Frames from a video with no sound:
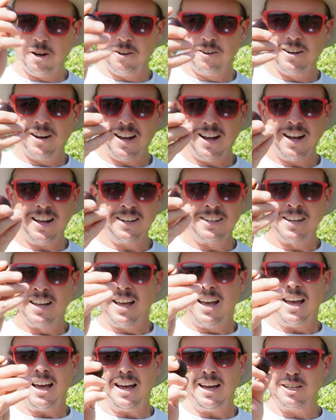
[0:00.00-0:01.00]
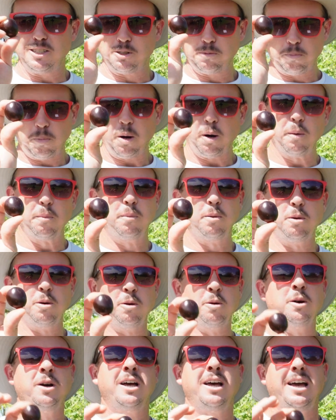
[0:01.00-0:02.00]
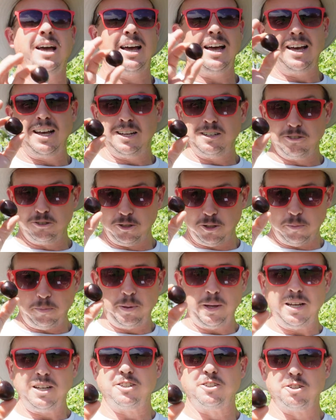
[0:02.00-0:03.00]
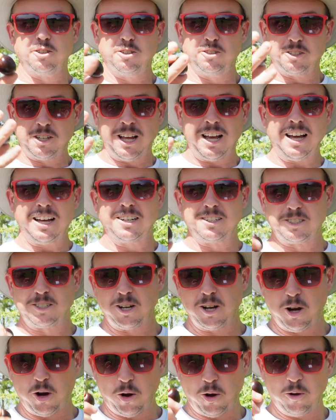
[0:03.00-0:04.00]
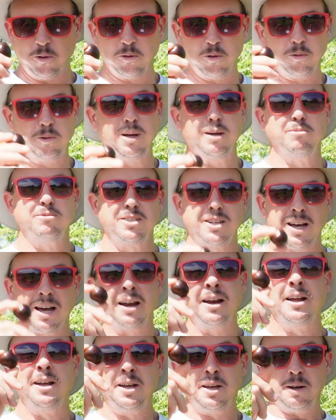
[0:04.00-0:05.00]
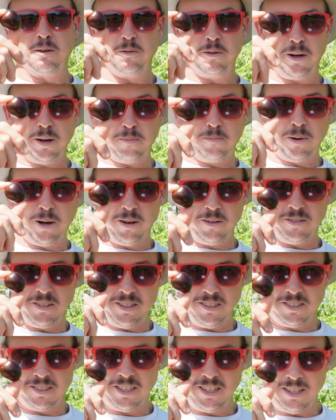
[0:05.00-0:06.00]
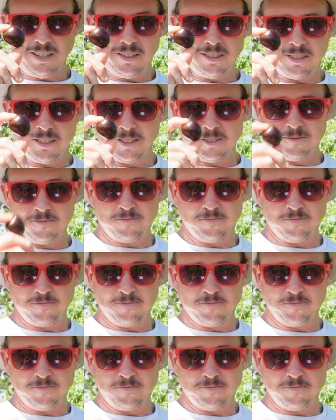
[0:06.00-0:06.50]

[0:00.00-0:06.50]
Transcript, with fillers: They're not as purple as the pictures I saw on the website when I bought these seeds.